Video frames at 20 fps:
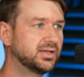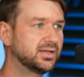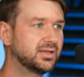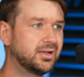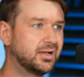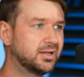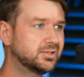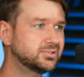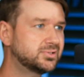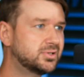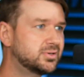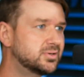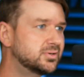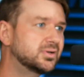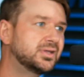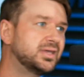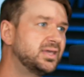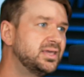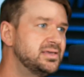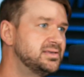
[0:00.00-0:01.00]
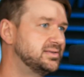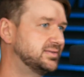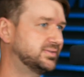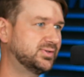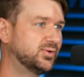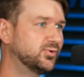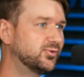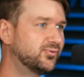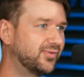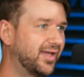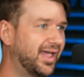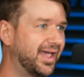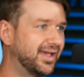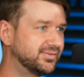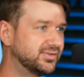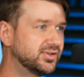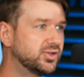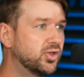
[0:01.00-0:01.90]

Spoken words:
gosh darn keys so fast.